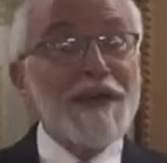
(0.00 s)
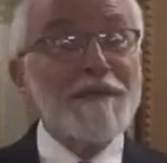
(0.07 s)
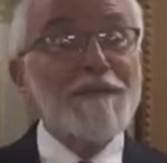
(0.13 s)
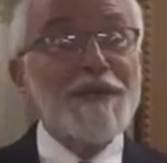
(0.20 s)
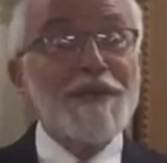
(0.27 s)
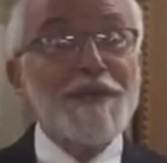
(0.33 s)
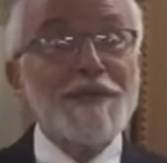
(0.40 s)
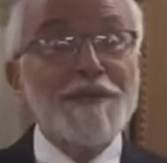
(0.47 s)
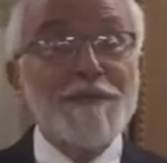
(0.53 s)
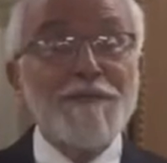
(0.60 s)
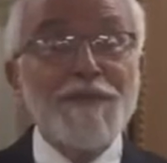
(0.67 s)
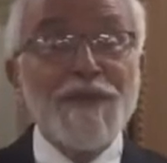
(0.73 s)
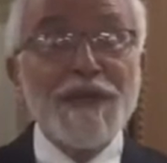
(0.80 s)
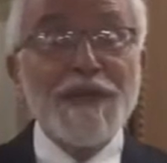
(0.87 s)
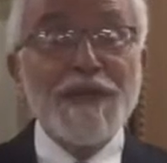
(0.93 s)
coming
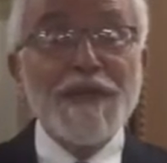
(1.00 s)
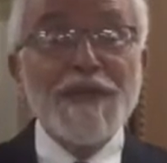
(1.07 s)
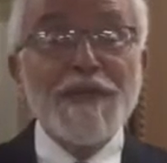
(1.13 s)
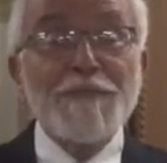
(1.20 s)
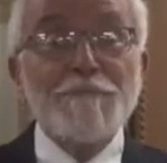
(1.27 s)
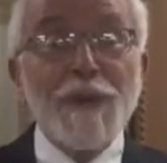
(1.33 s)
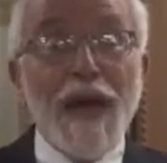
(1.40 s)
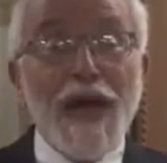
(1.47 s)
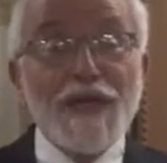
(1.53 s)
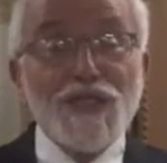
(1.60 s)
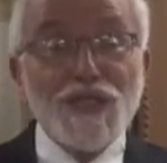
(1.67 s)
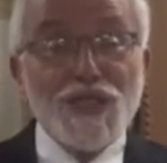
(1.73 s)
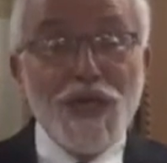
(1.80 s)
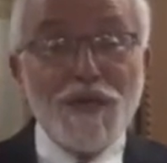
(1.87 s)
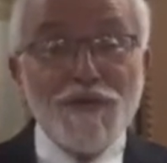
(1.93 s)
year.
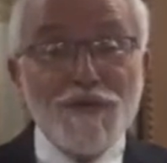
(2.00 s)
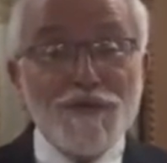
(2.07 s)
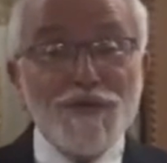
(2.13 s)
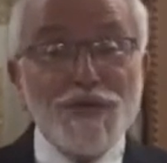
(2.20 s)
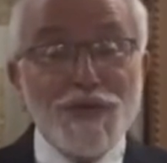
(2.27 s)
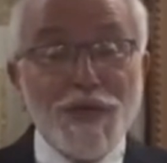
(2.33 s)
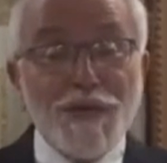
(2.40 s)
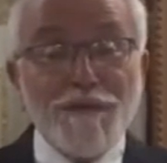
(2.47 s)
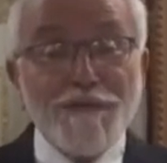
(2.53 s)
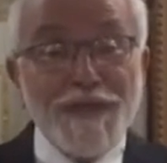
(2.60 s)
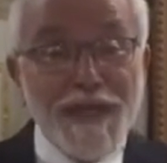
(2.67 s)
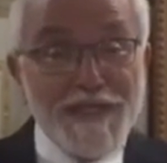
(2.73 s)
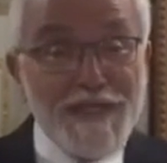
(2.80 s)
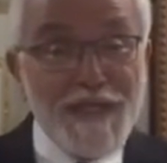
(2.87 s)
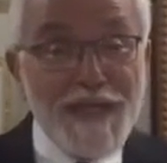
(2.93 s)
Ba'asher hu sham,
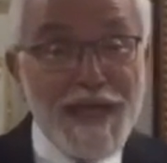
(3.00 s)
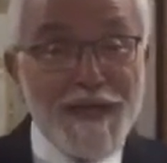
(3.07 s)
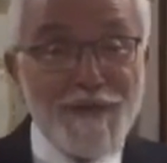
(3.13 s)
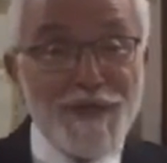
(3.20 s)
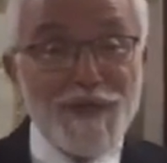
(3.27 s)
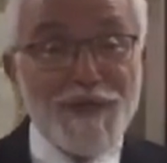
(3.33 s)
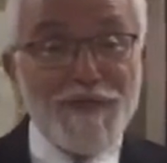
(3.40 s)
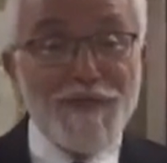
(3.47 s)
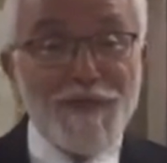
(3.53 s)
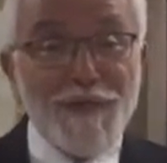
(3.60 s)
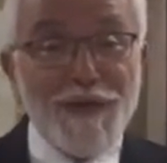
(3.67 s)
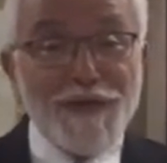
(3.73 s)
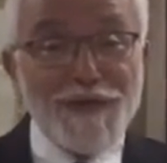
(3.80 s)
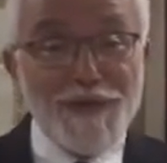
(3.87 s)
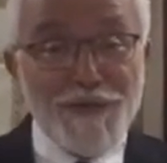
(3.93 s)
that's the language of the
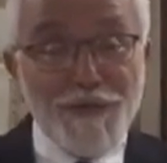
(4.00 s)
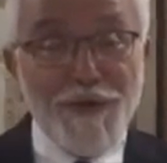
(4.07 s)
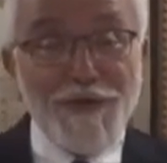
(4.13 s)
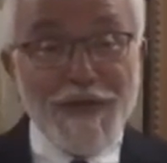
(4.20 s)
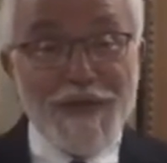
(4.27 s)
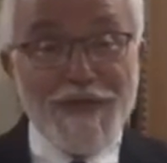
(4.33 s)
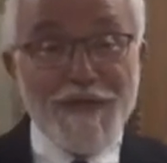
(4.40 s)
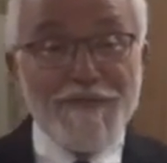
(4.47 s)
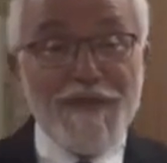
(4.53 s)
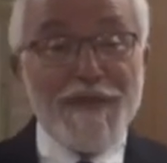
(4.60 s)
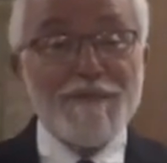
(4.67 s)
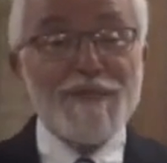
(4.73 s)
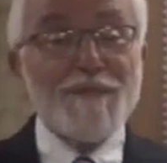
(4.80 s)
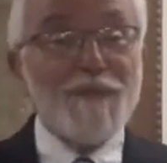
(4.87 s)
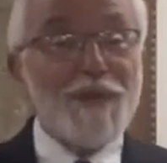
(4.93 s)
Rosh, quoting the
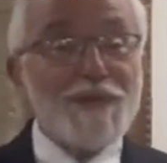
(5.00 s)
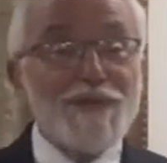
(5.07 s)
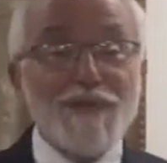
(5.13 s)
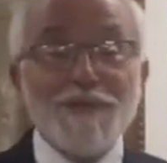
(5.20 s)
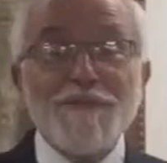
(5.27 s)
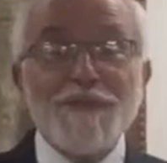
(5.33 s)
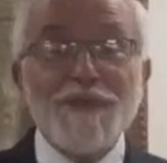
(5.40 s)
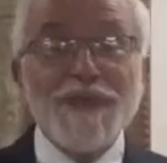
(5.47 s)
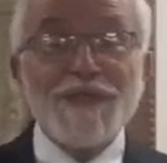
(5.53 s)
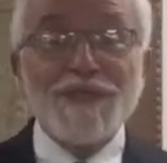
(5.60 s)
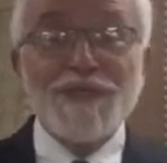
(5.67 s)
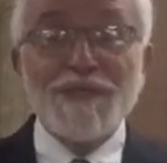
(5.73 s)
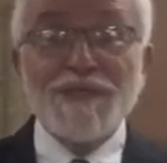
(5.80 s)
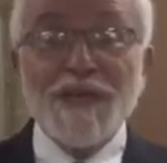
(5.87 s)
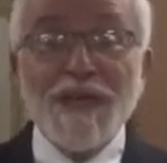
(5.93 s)
famous pasuk in
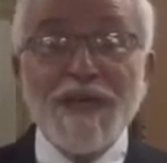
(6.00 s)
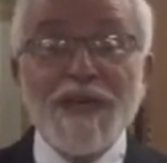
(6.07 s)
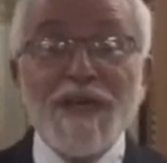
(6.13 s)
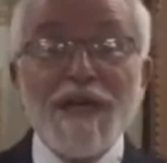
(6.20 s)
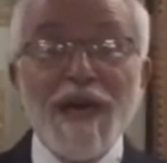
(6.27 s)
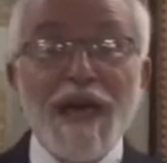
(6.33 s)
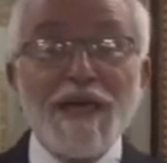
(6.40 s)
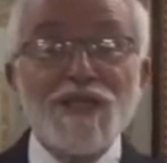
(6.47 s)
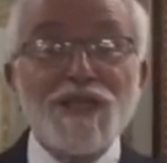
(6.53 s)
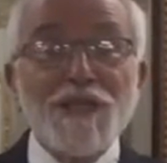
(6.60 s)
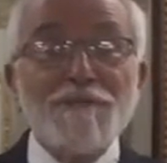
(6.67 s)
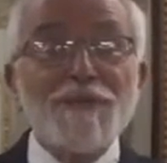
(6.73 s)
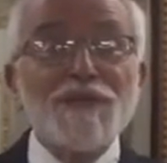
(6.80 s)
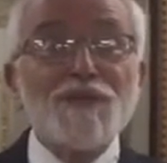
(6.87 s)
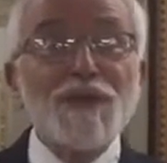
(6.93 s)
Bereishis.
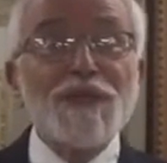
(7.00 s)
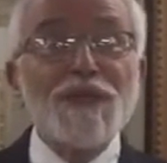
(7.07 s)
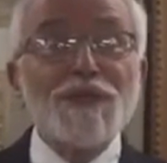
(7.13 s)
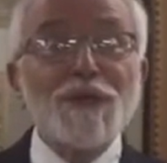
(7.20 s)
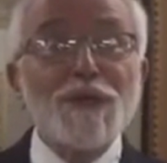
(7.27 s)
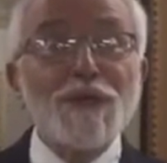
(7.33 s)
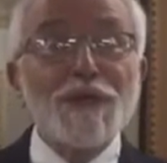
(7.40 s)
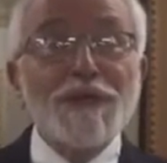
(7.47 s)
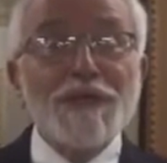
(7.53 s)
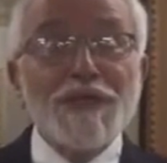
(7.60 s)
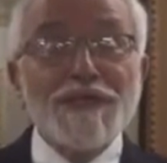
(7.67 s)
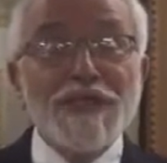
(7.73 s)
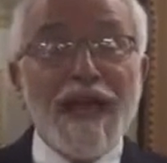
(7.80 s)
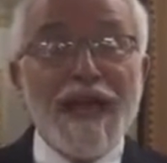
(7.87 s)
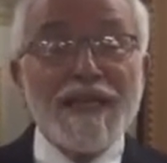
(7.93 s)
Hashem is willing to look at
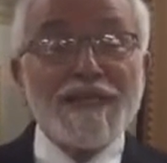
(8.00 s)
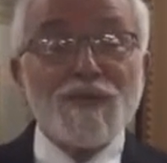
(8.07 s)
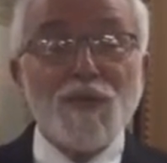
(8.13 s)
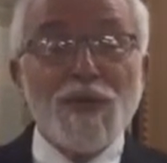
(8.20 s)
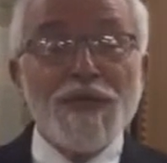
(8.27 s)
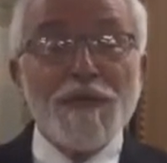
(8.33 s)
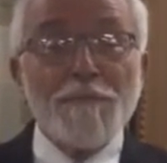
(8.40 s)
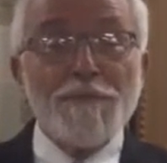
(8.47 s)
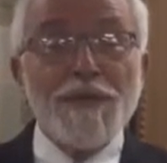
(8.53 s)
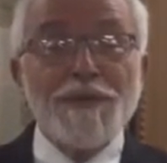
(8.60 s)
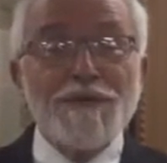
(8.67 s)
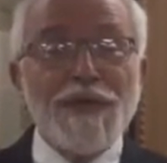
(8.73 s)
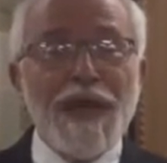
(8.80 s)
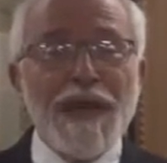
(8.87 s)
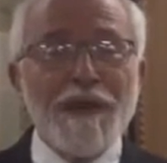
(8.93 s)
us as we
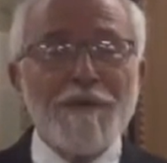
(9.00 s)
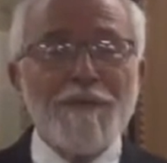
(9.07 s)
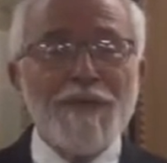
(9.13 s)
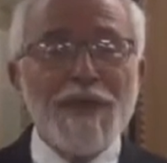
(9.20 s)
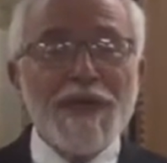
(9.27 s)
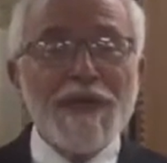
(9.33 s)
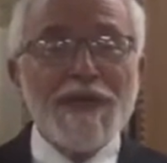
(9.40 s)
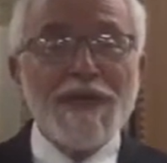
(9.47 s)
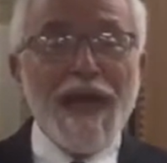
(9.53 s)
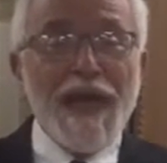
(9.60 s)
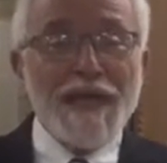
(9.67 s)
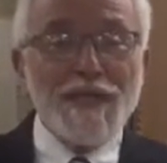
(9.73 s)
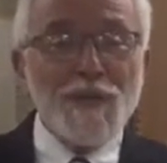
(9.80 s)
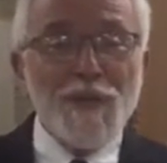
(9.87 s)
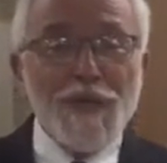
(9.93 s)
appear now,
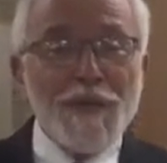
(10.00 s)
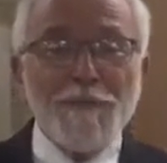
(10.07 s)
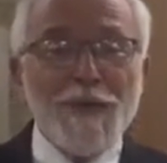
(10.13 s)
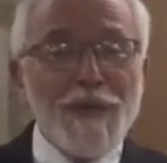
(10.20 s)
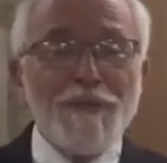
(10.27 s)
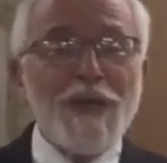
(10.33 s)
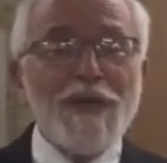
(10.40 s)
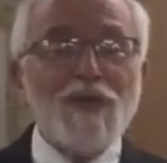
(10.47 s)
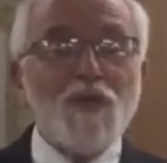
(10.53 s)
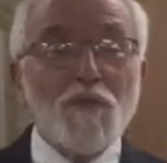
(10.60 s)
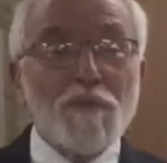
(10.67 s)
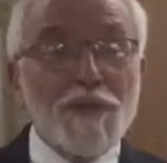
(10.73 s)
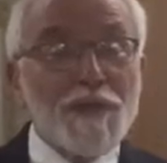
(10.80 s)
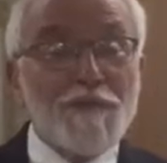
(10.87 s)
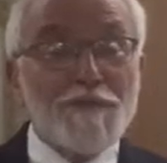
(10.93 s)
as we appear on
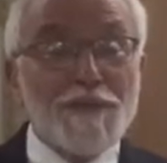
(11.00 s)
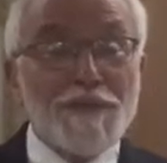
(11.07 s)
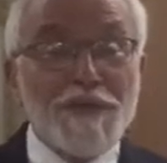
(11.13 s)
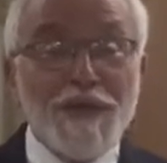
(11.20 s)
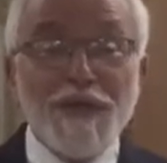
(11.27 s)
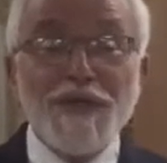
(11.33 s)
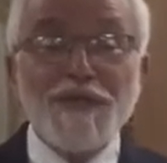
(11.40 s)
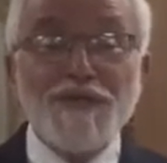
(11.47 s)
Yom Kippur,